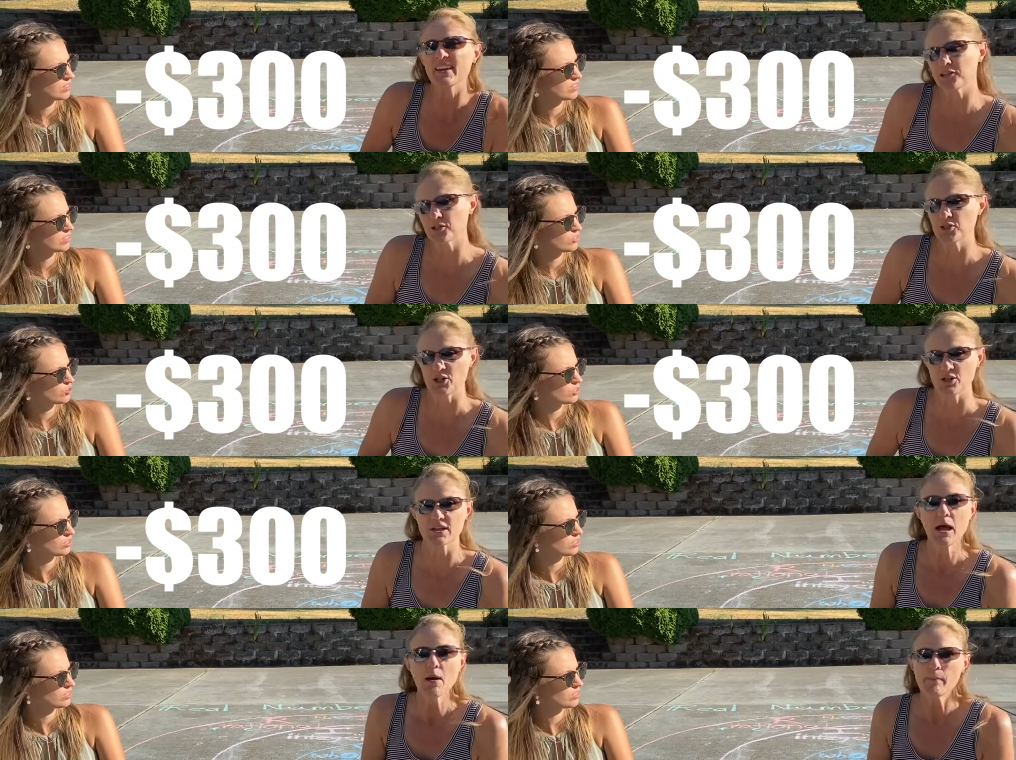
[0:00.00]
Speaker 1: integers.
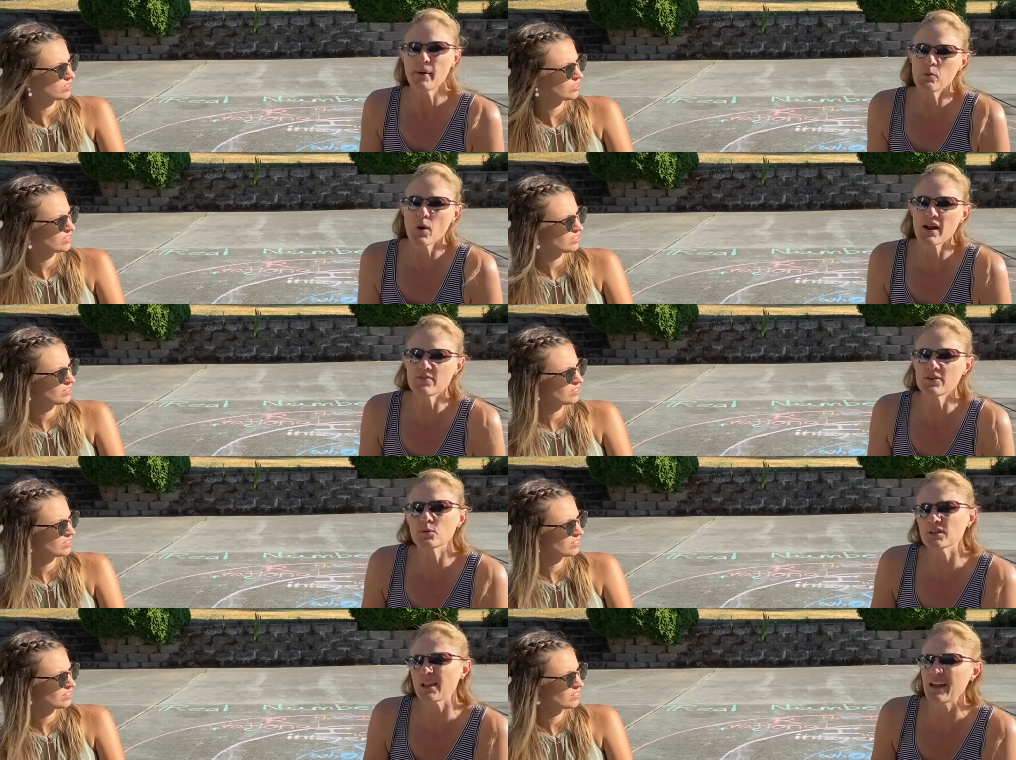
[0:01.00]
But what if you
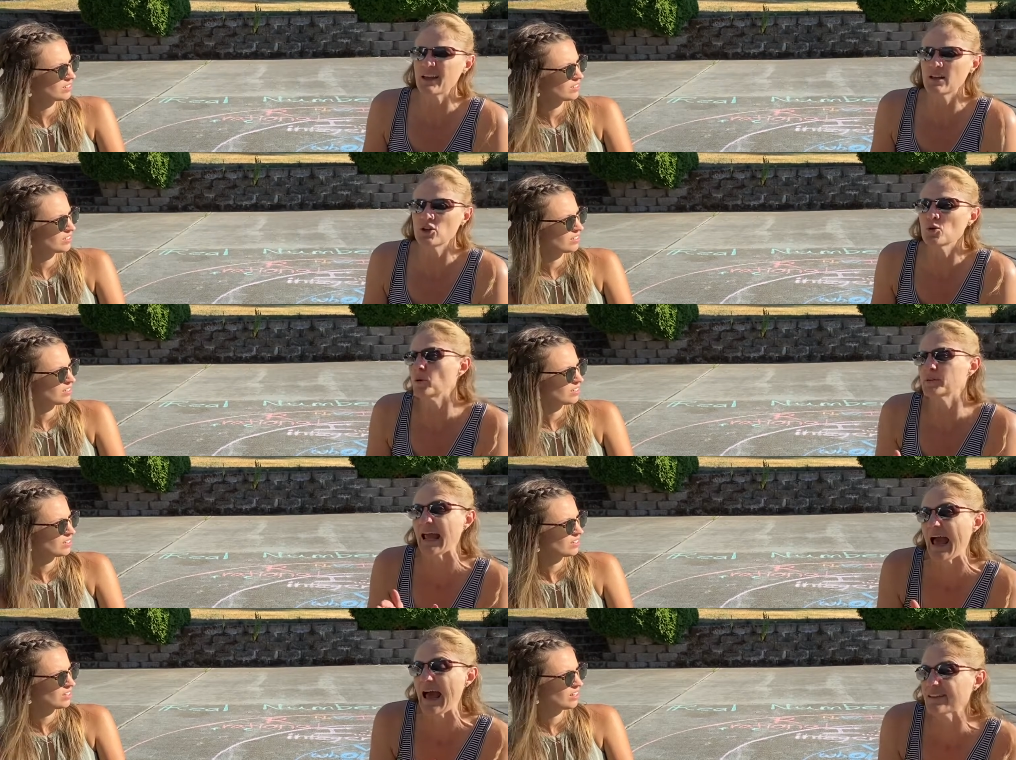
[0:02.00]
were like, you only
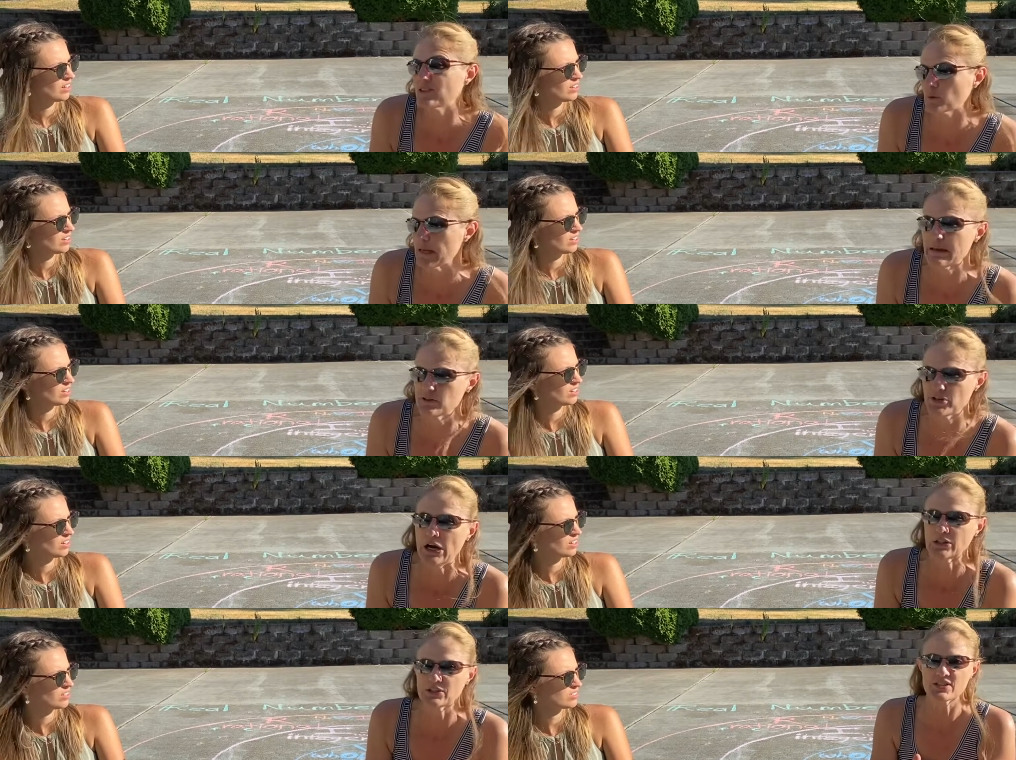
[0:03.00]
had
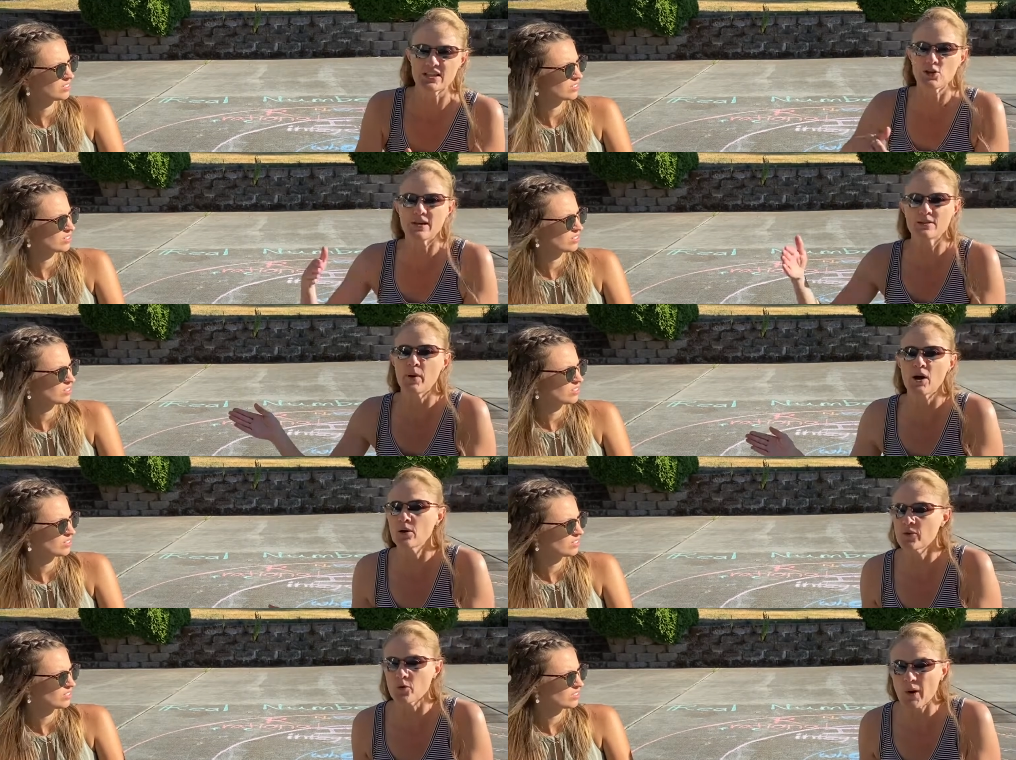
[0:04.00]
$300 and you had to borrow
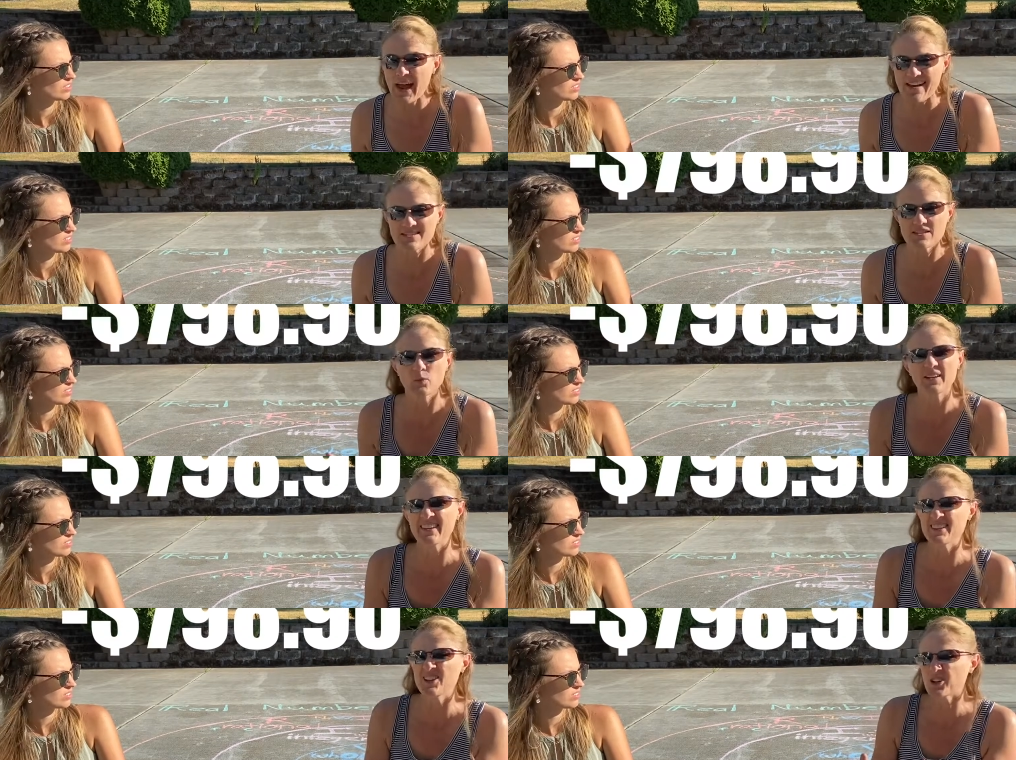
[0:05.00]
the rest? Well,
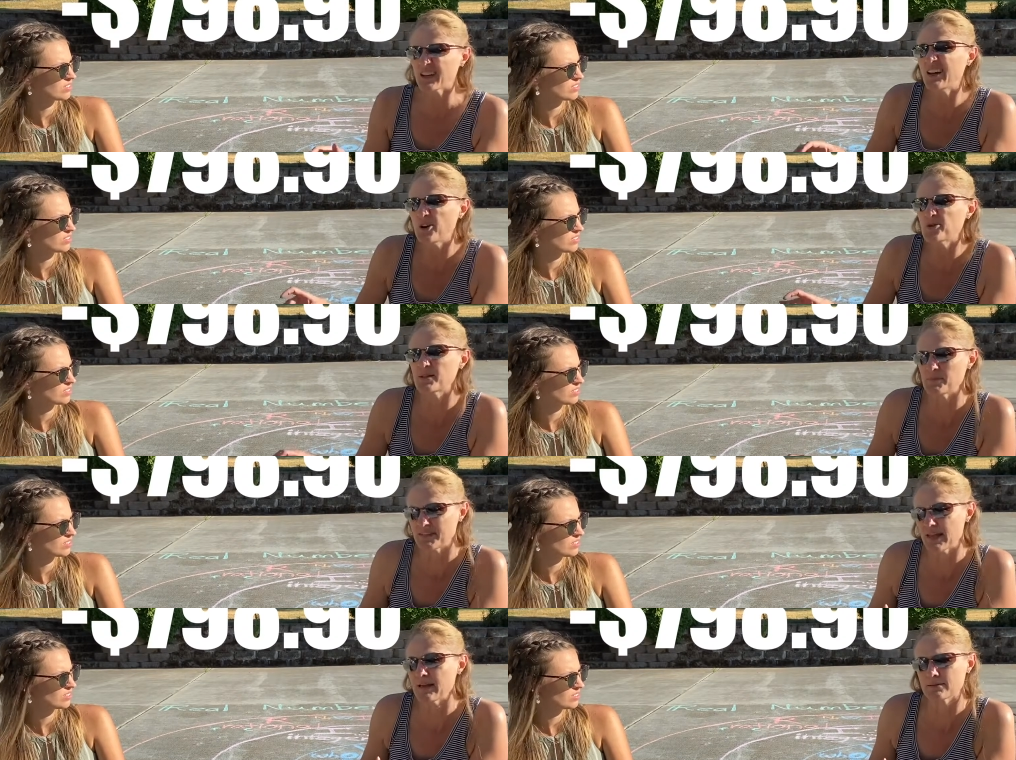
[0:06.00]
then you're going to owe some
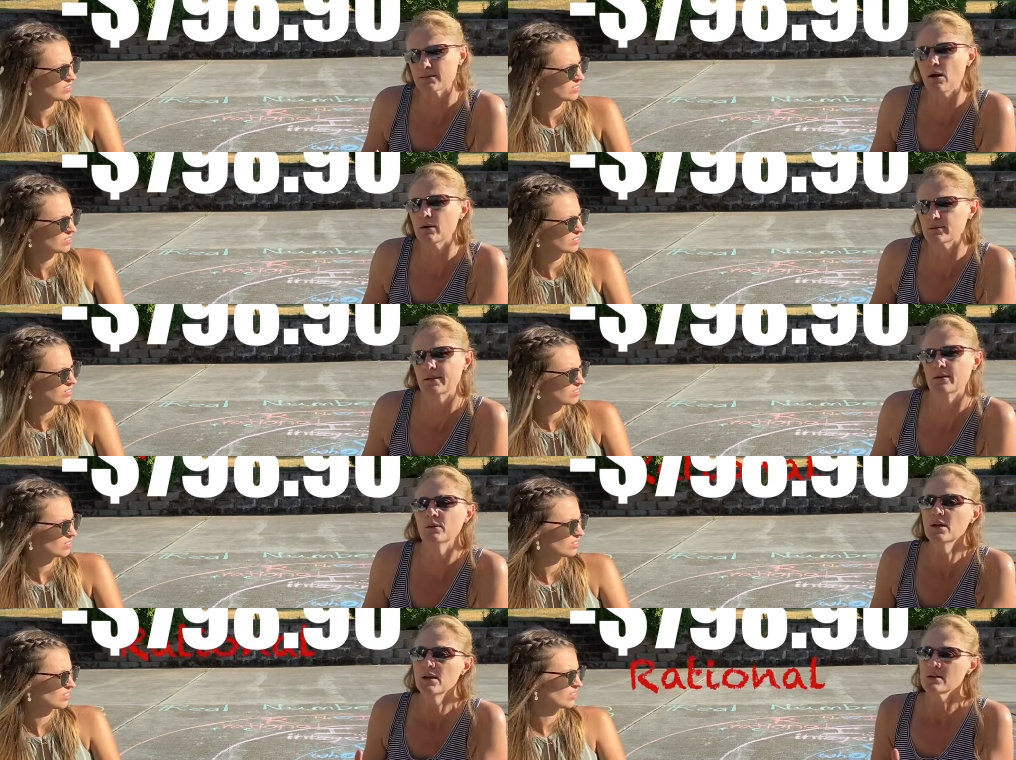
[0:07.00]
cents also.
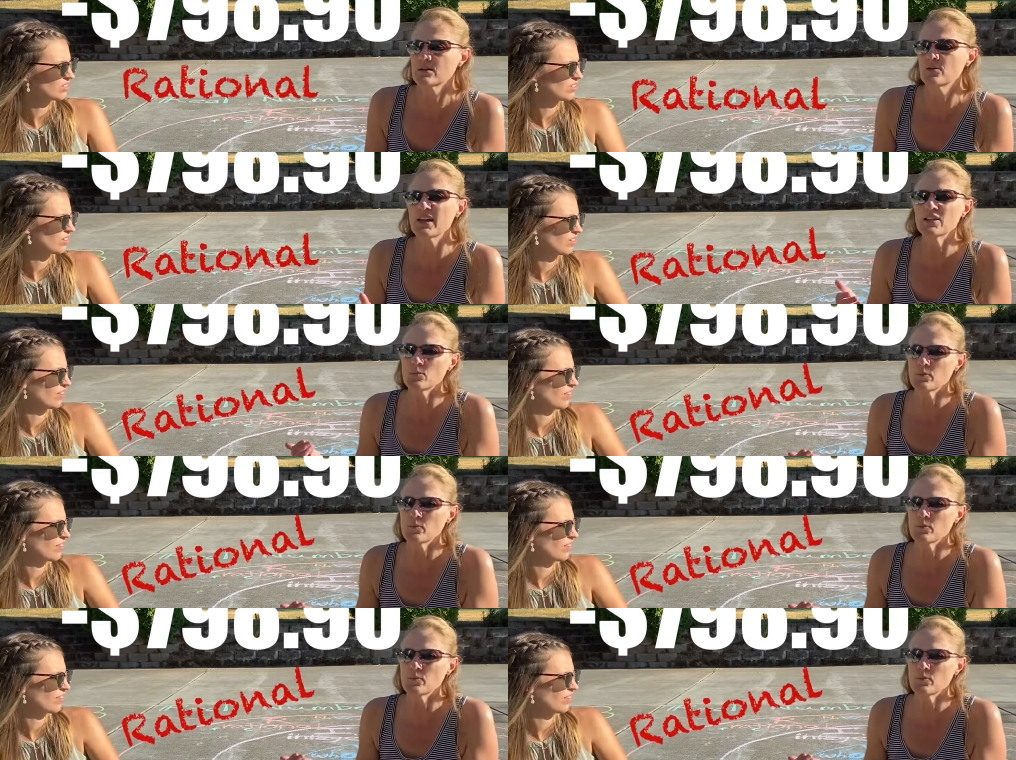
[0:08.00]
So then you'd